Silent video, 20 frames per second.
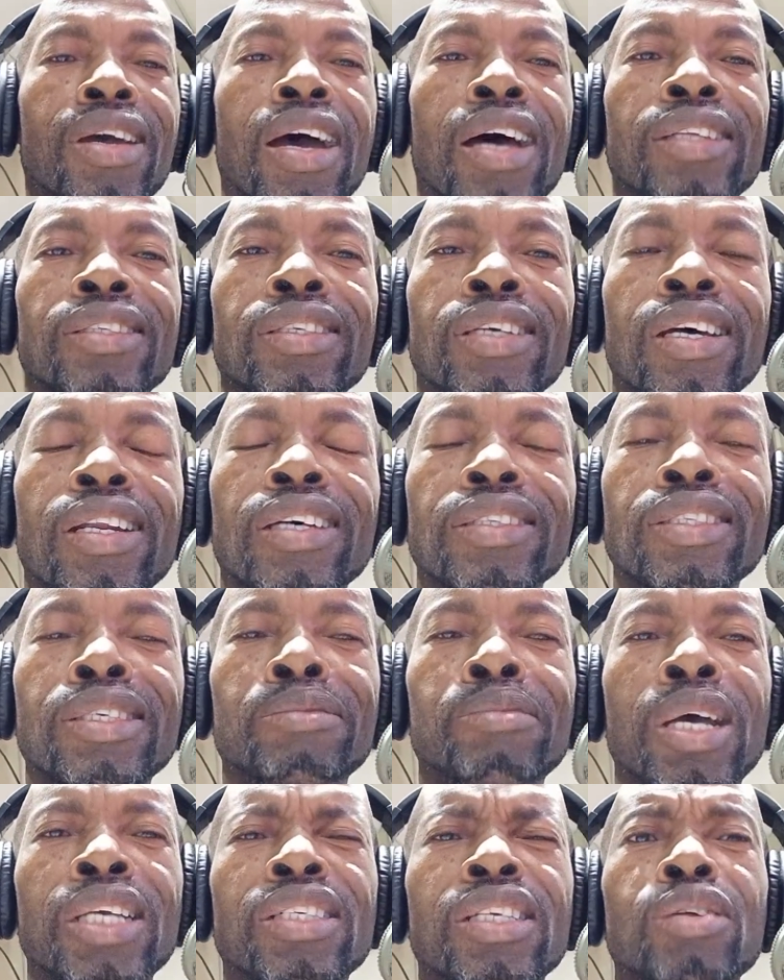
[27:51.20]
And the other
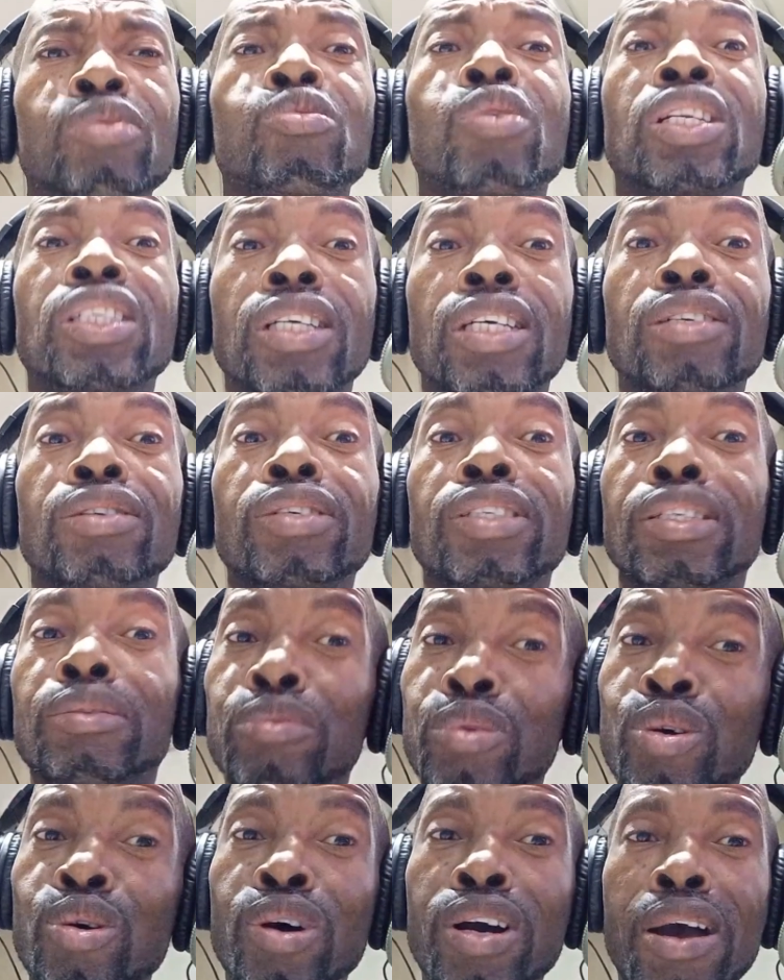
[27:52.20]
team might say, watch and you'll see
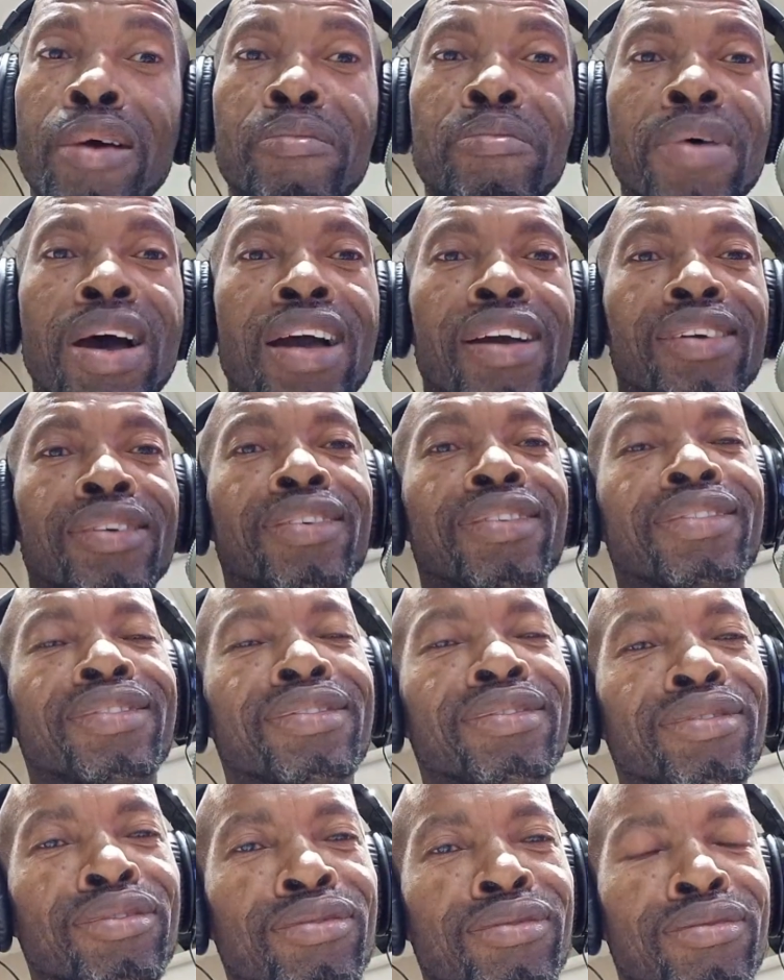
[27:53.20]
we'll come back.
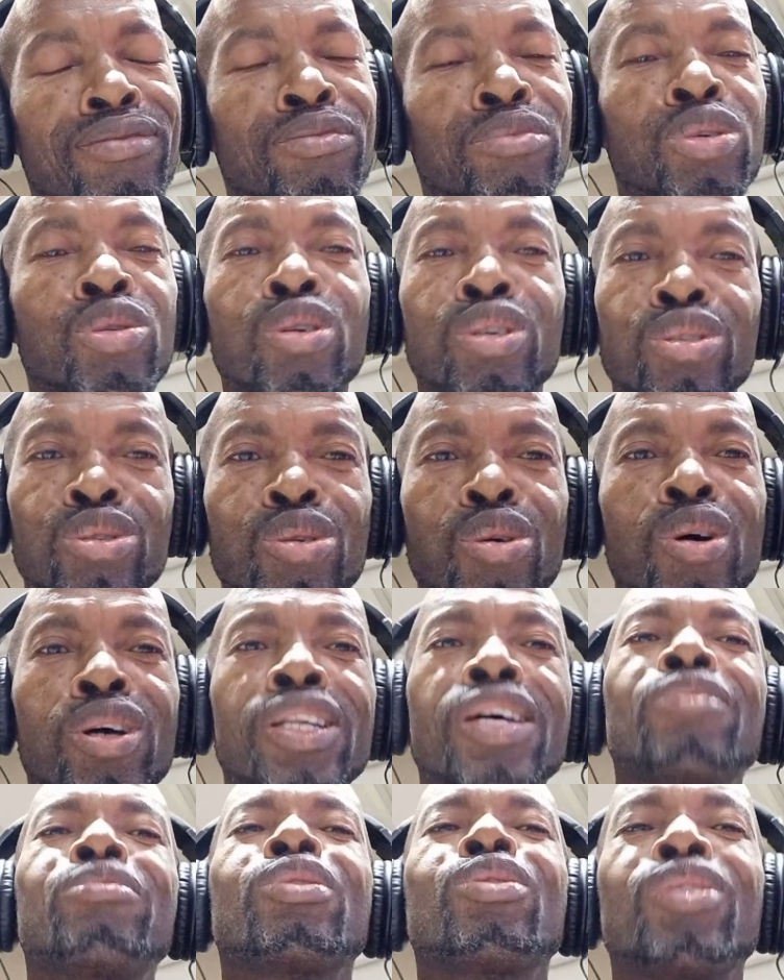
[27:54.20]
We go draw
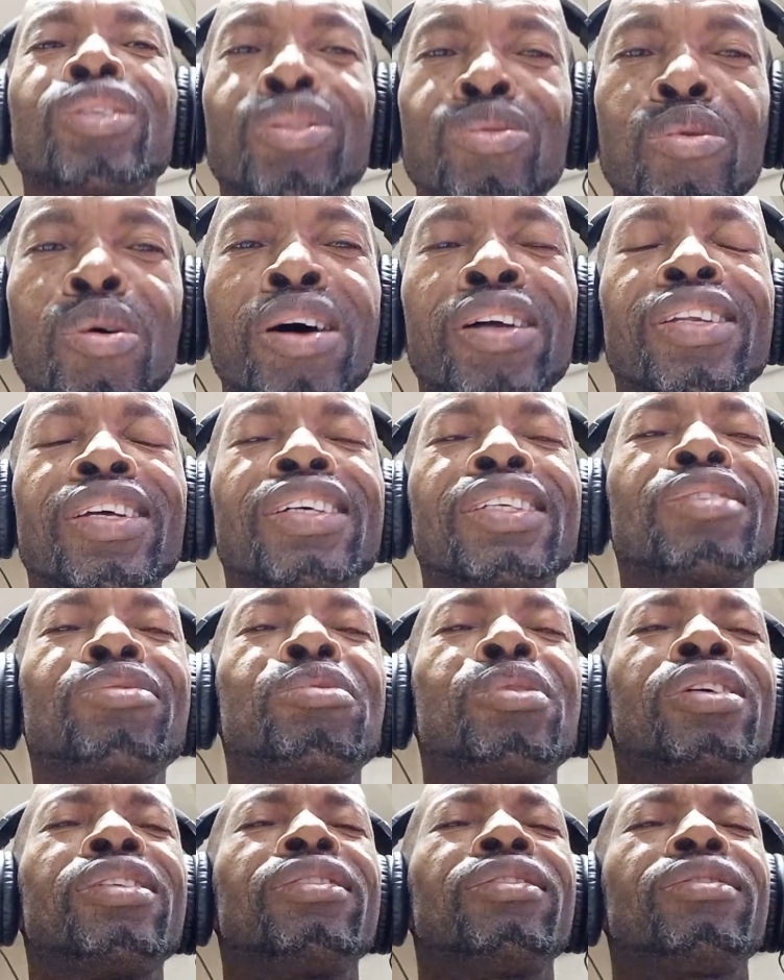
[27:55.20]
them, we go score next
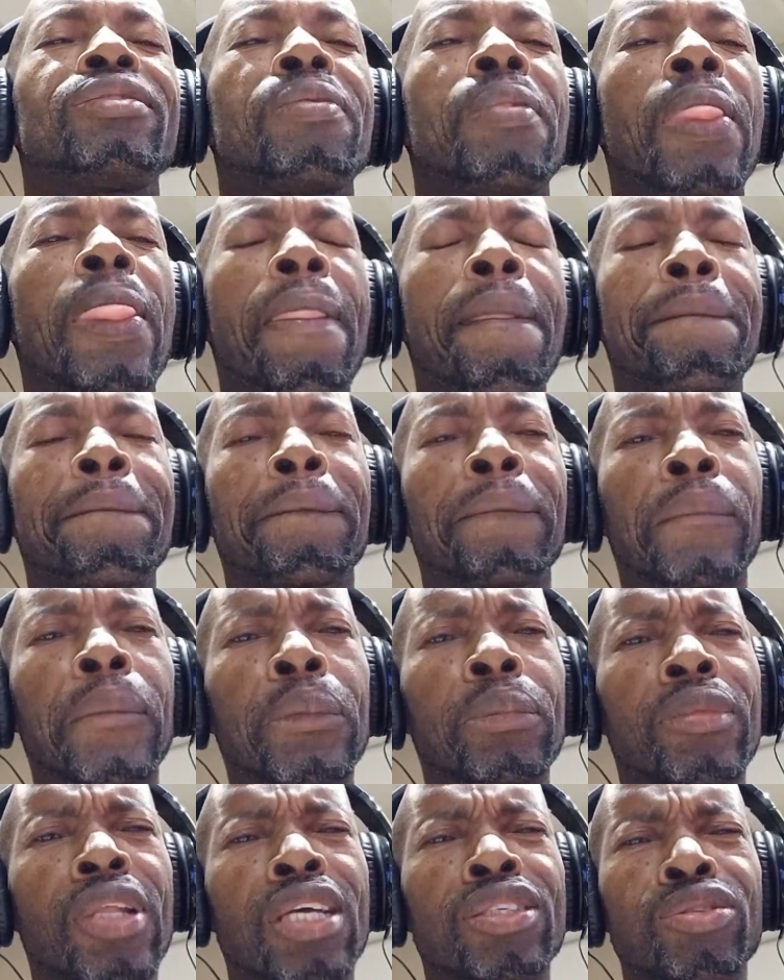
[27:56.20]
one.
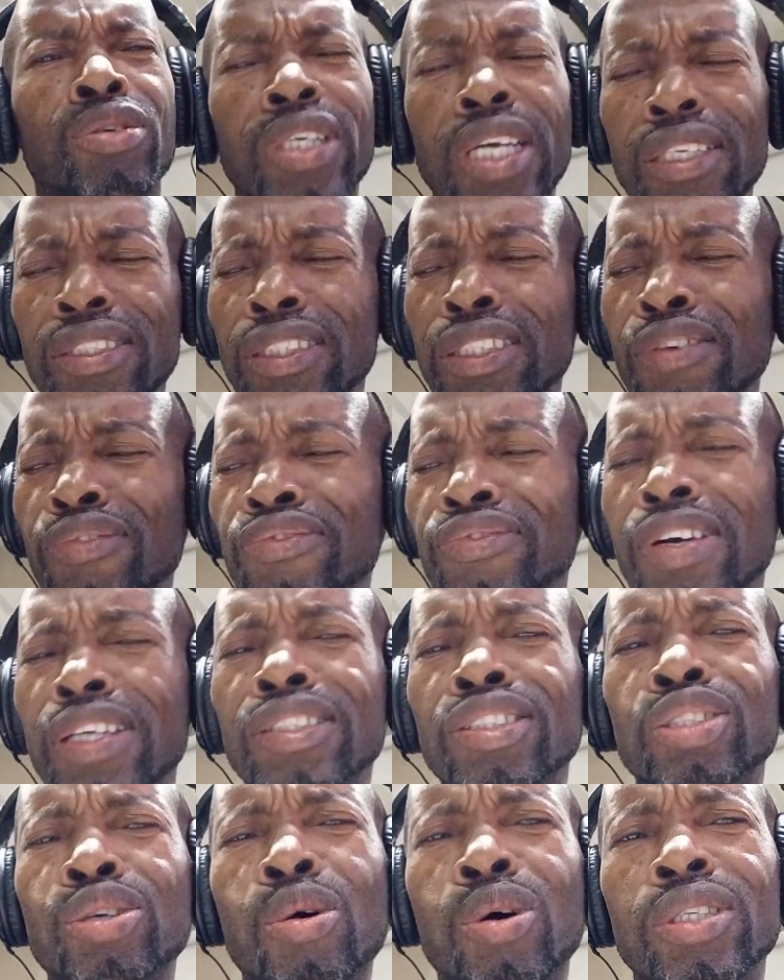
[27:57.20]
You'll get
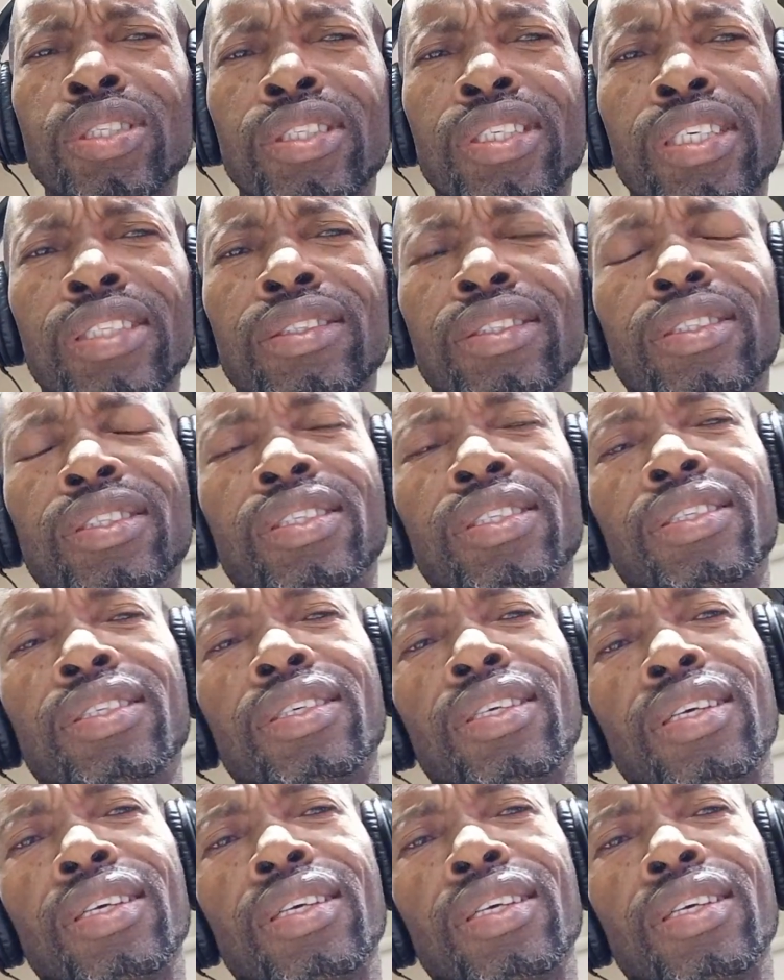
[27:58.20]
different tauntings.